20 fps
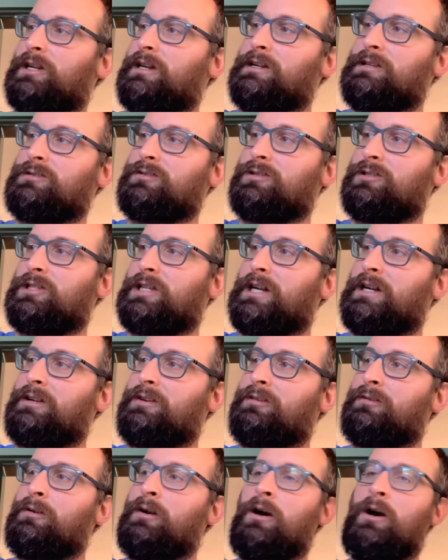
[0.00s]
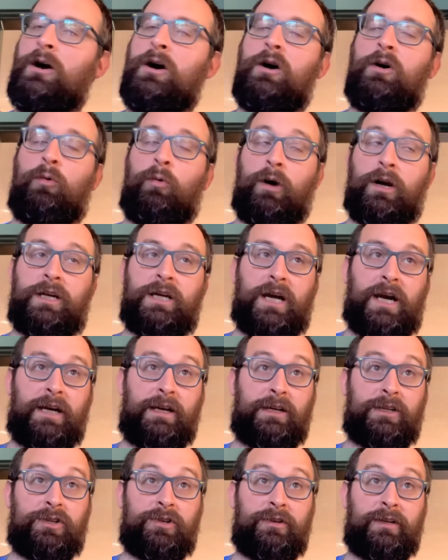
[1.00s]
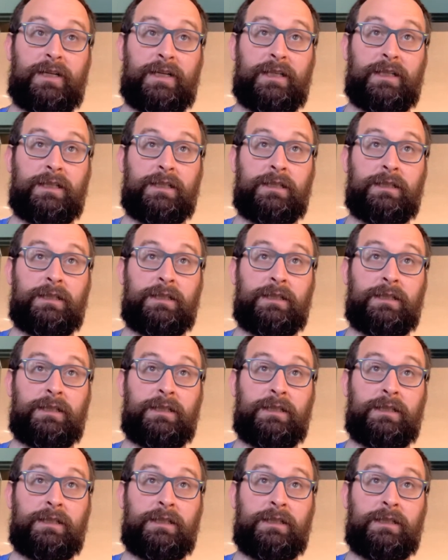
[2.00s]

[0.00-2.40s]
He's going to say to you, what kind of tree?